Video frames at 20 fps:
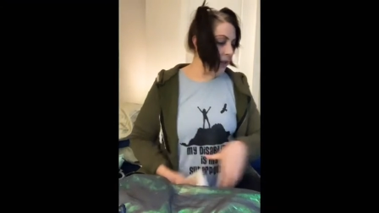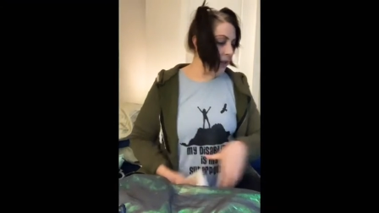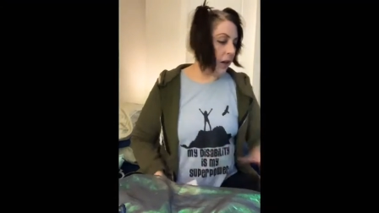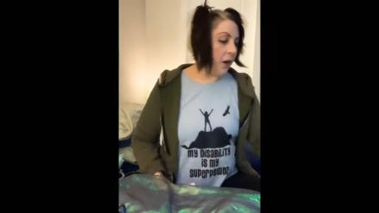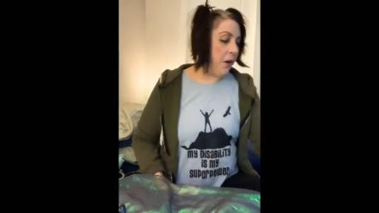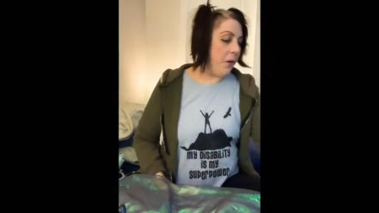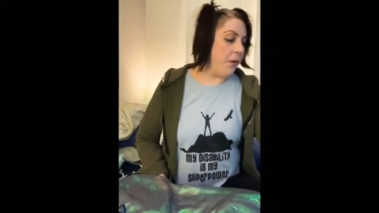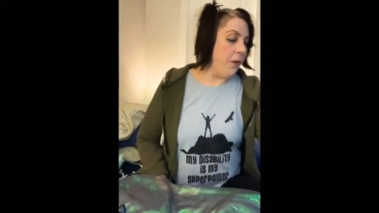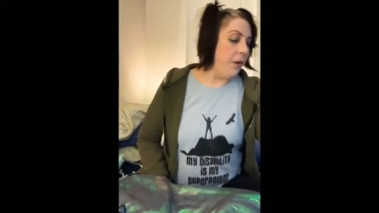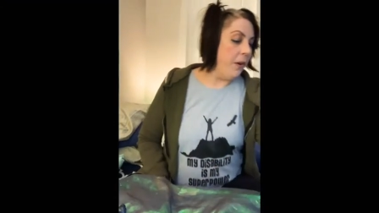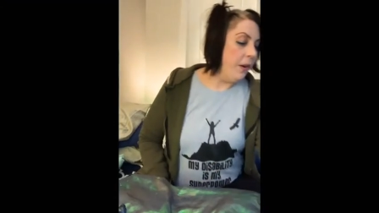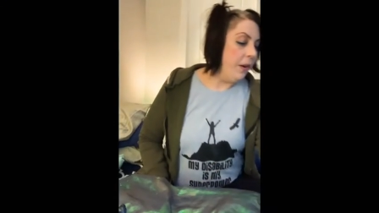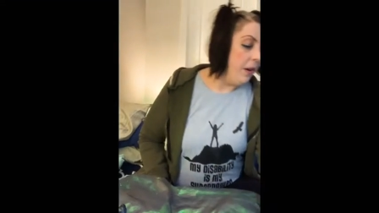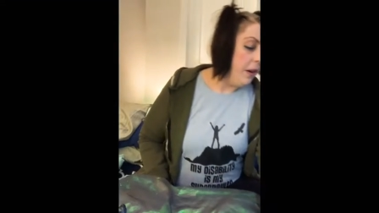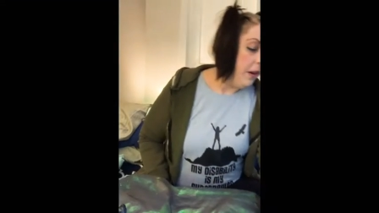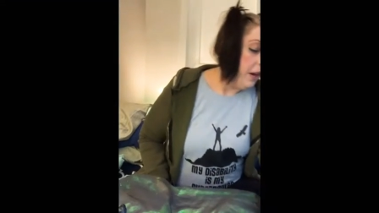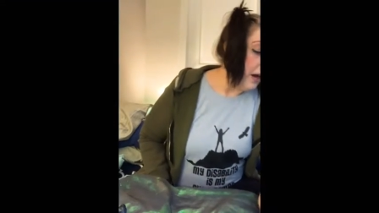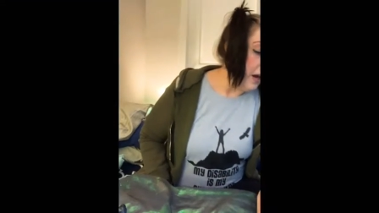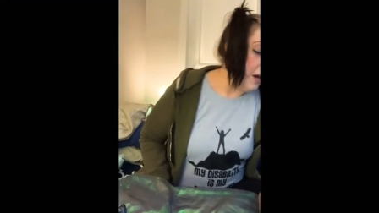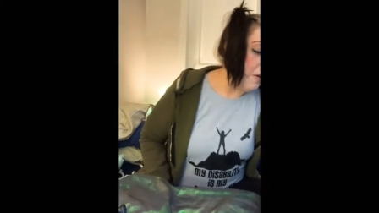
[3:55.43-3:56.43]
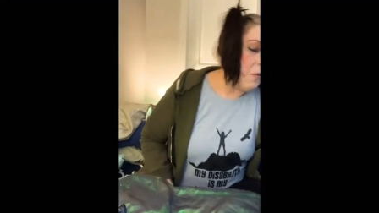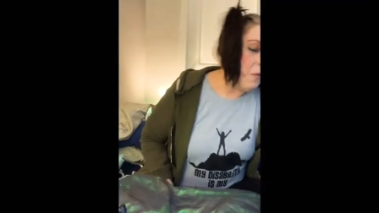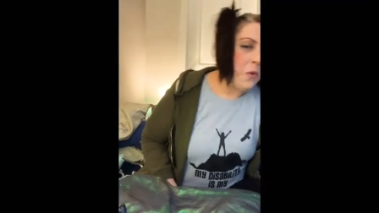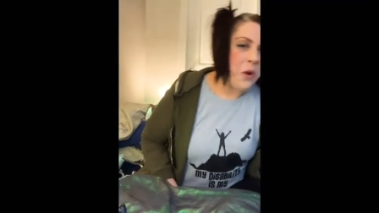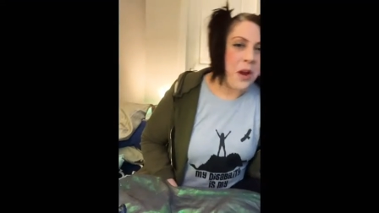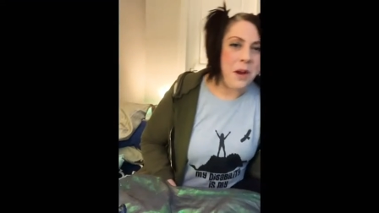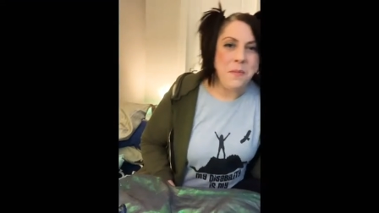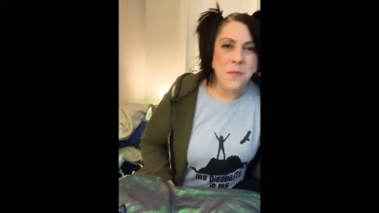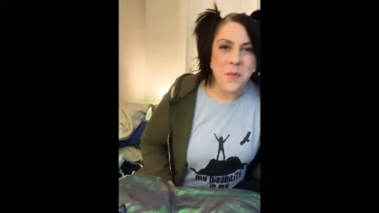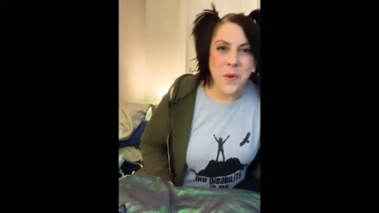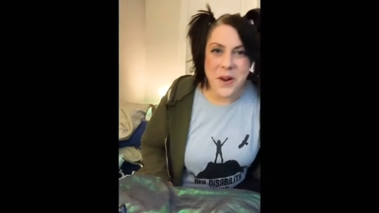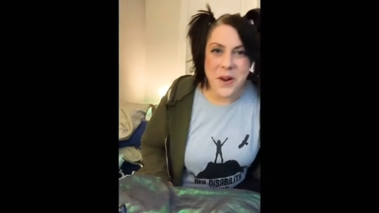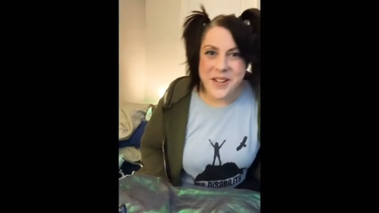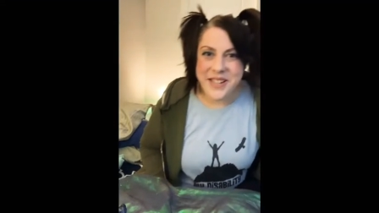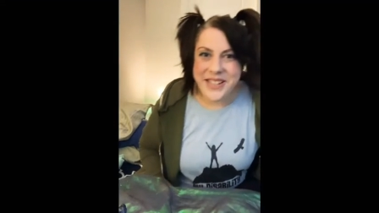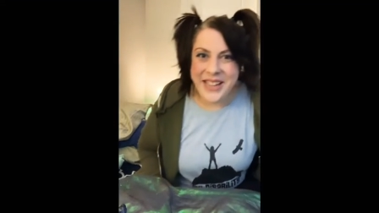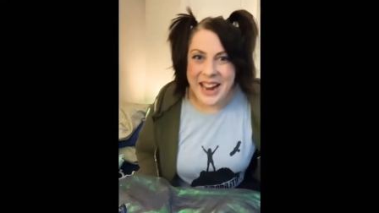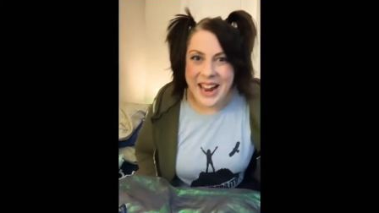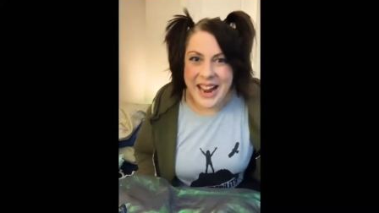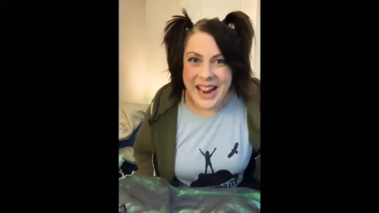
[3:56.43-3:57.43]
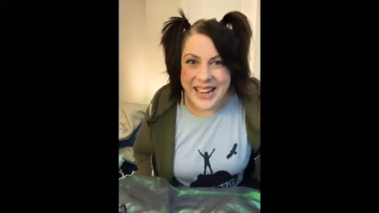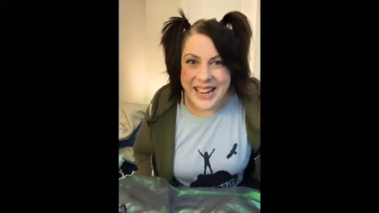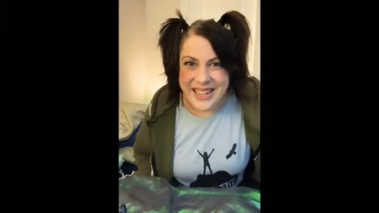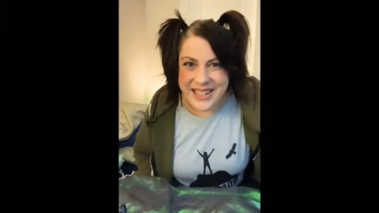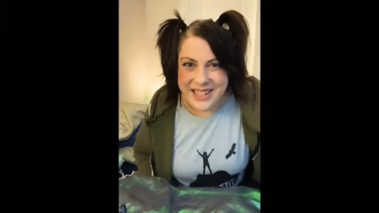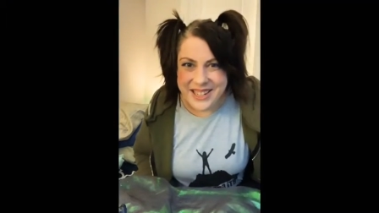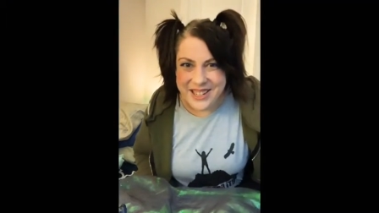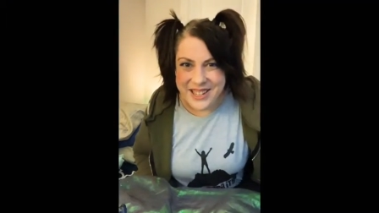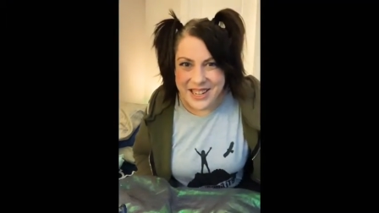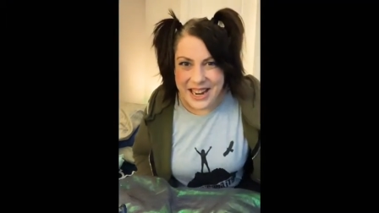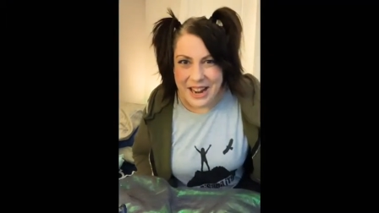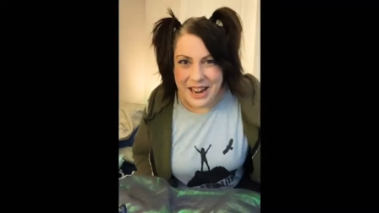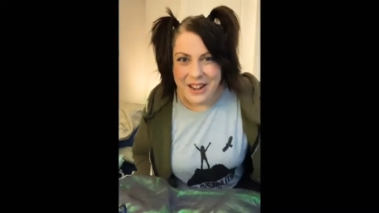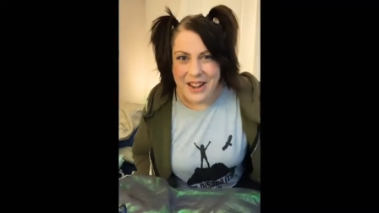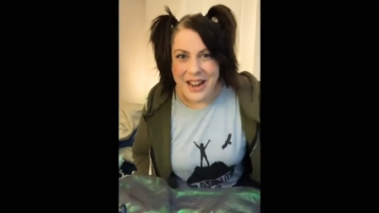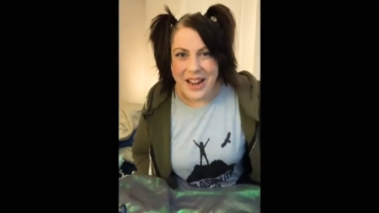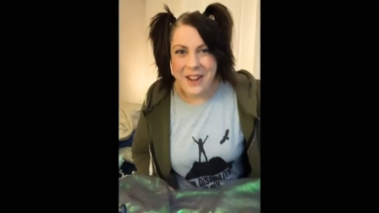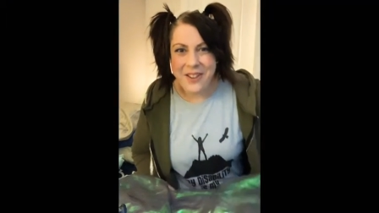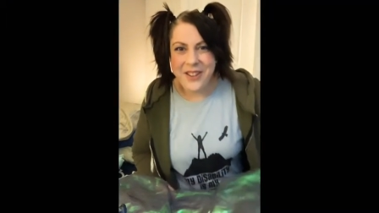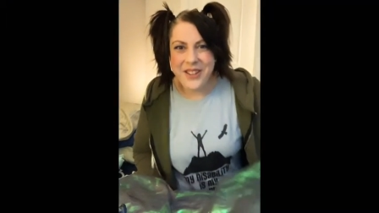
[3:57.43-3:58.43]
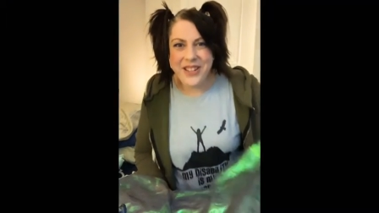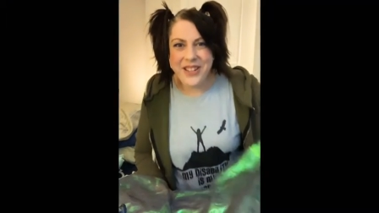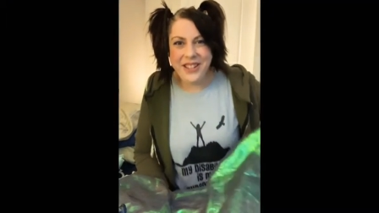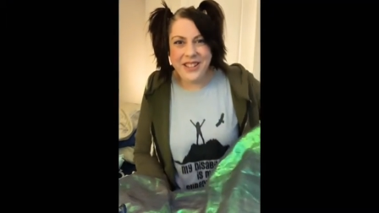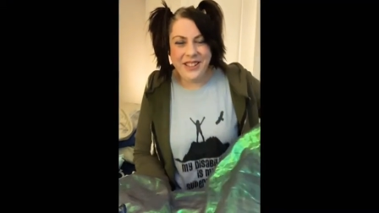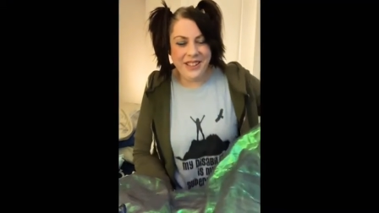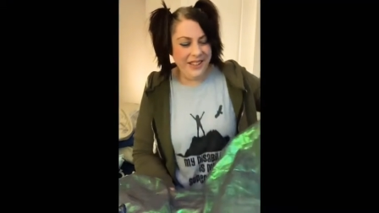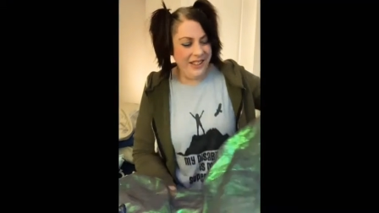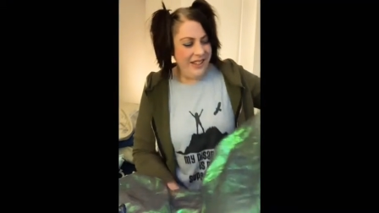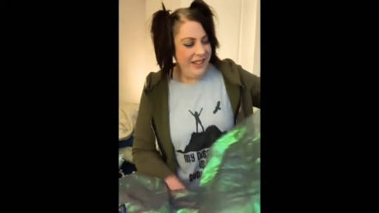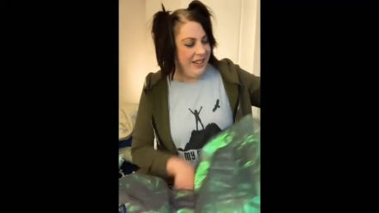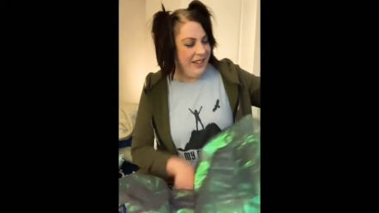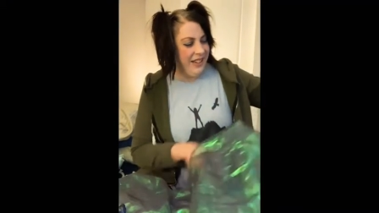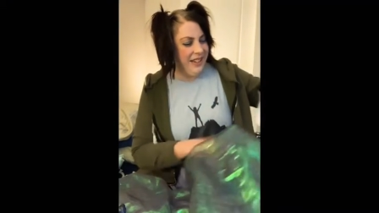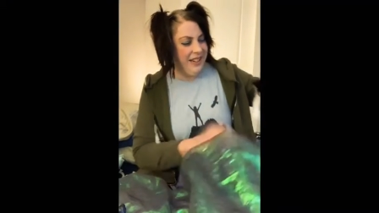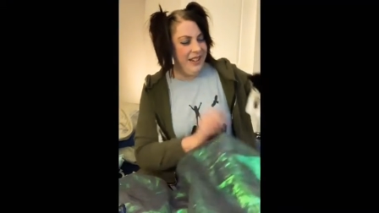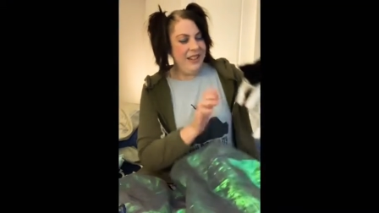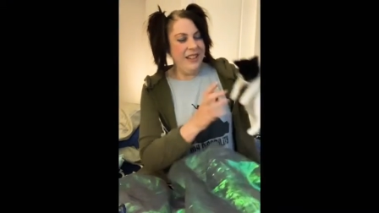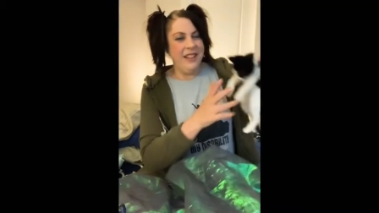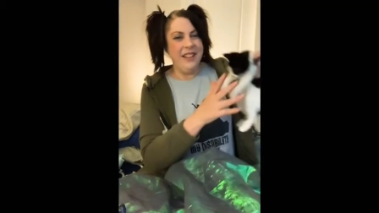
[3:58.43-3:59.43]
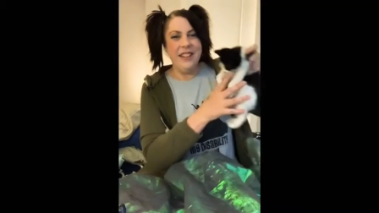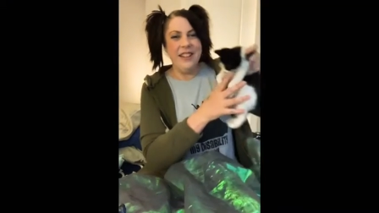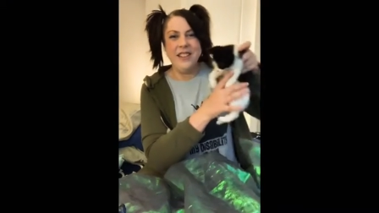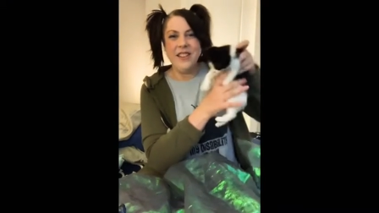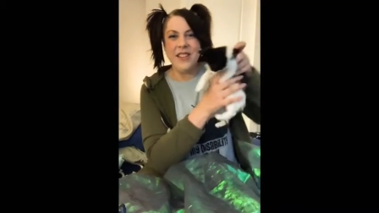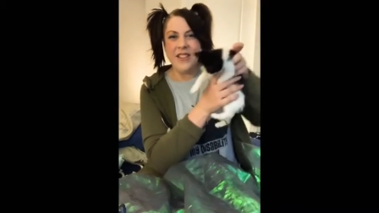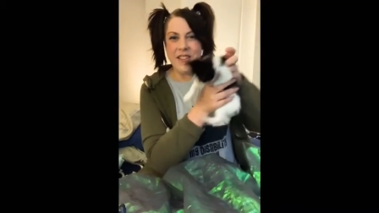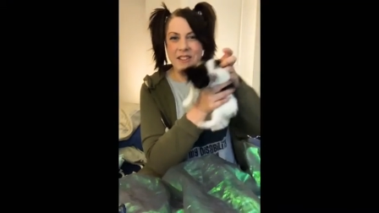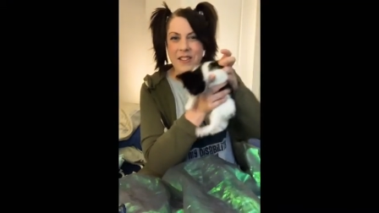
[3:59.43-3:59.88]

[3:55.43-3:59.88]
Oh, and one more tiny shout out. This is